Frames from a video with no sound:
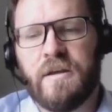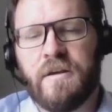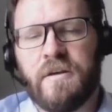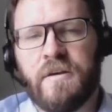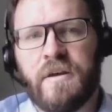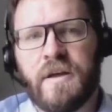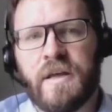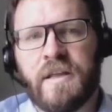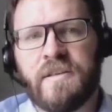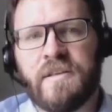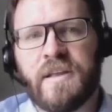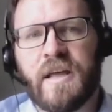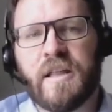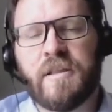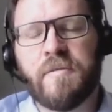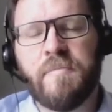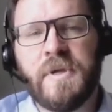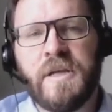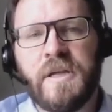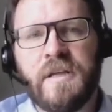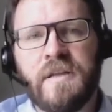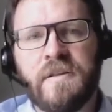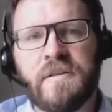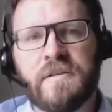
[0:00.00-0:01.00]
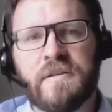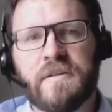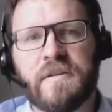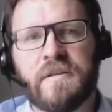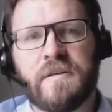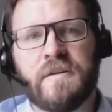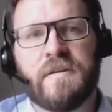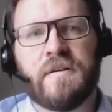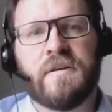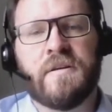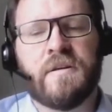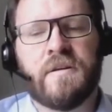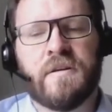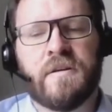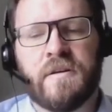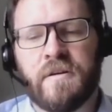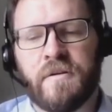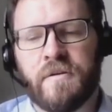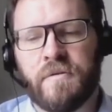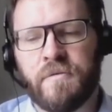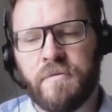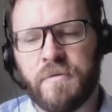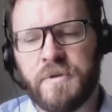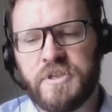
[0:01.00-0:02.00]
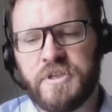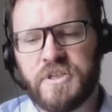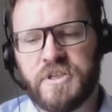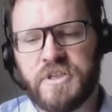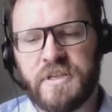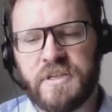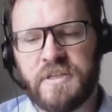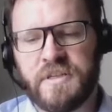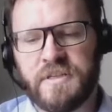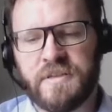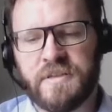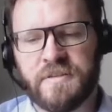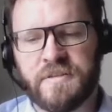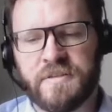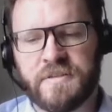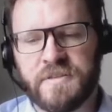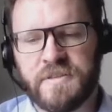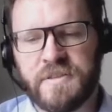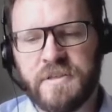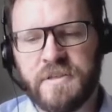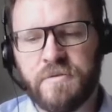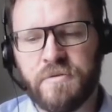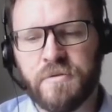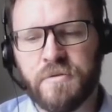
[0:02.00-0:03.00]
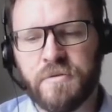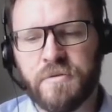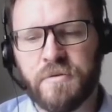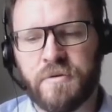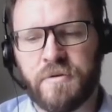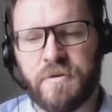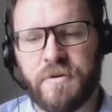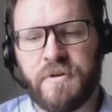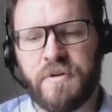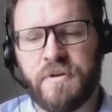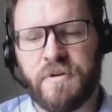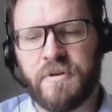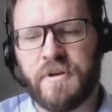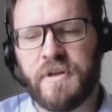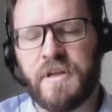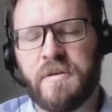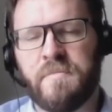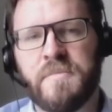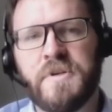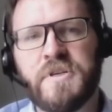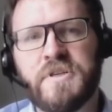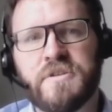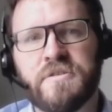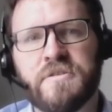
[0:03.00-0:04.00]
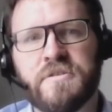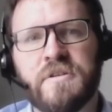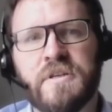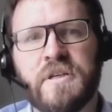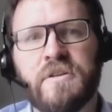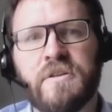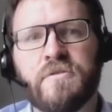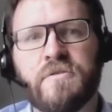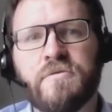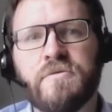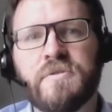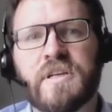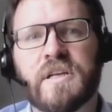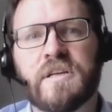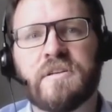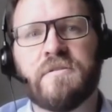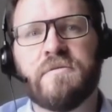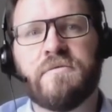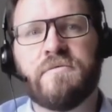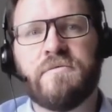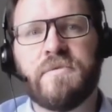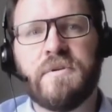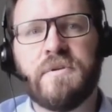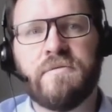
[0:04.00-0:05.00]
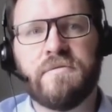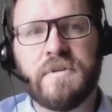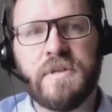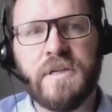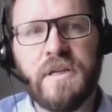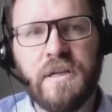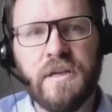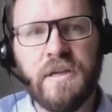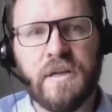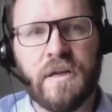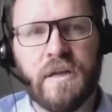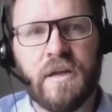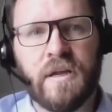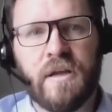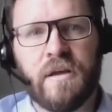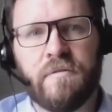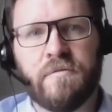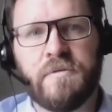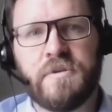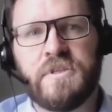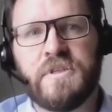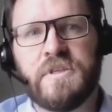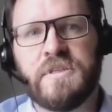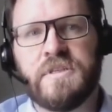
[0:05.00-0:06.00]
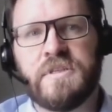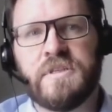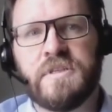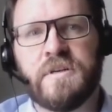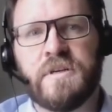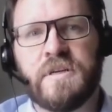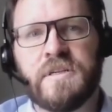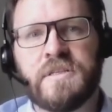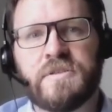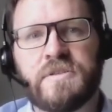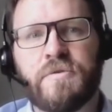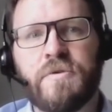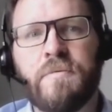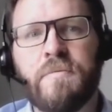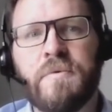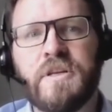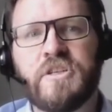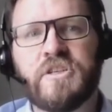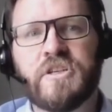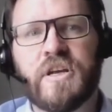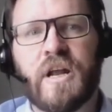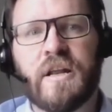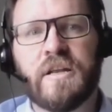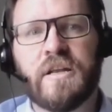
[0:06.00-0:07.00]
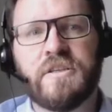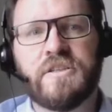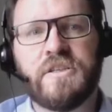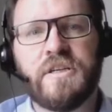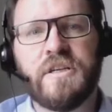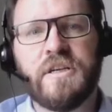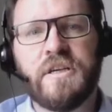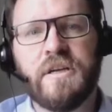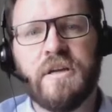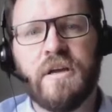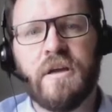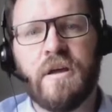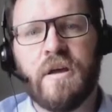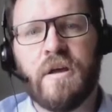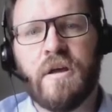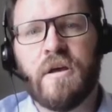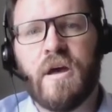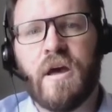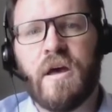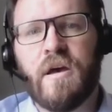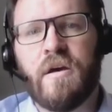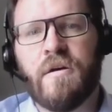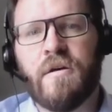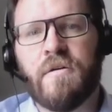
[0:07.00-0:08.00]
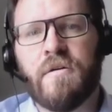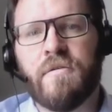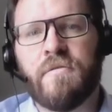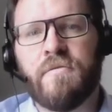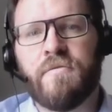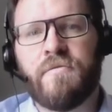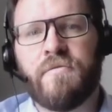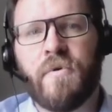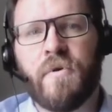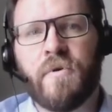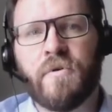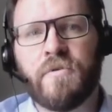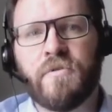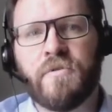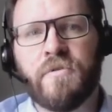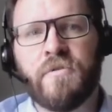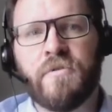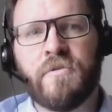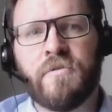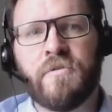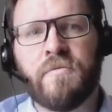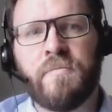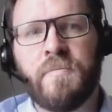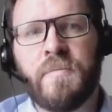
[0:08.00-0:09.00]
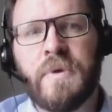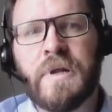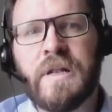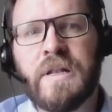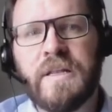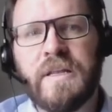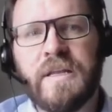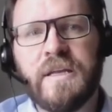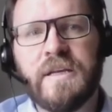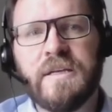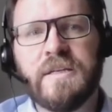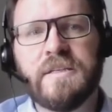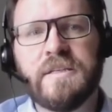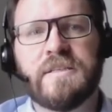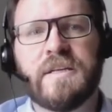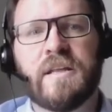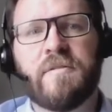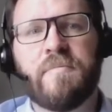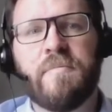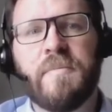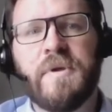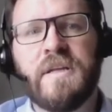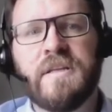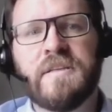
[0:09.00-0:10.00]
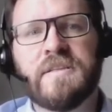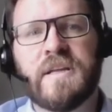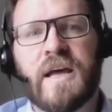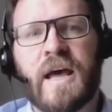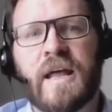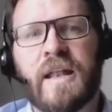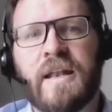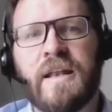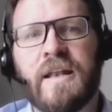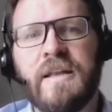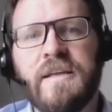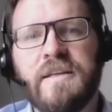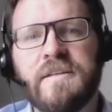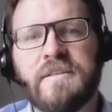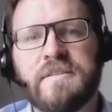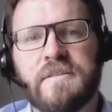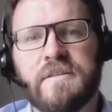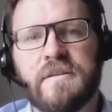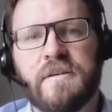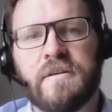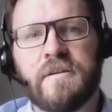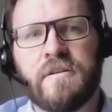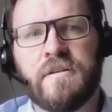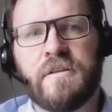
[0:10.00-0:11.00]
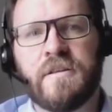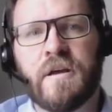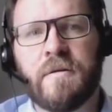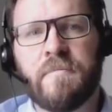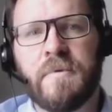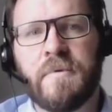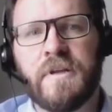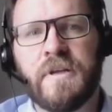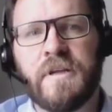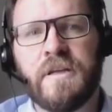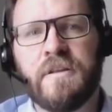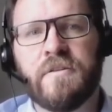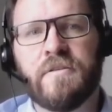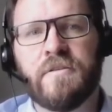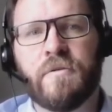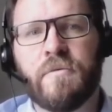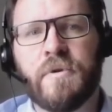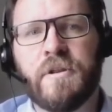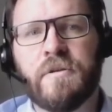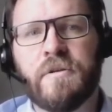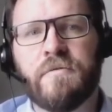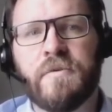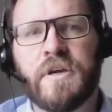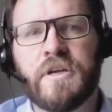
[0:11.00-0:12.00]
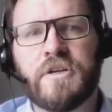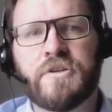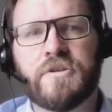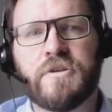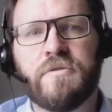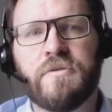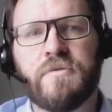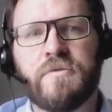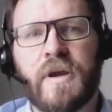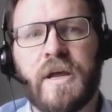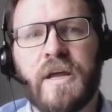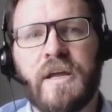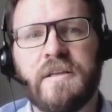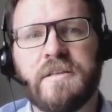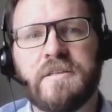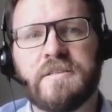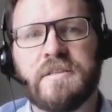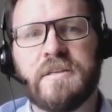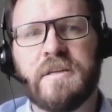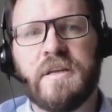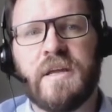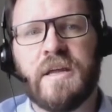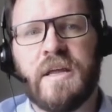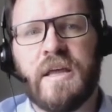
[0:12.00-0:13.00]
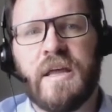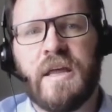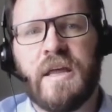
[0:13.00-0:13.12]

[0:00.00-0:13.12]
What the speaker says: and that means reaching zero emission in 2050, which is extremely challenging. For the buildings, that means at least doubling the renovation rates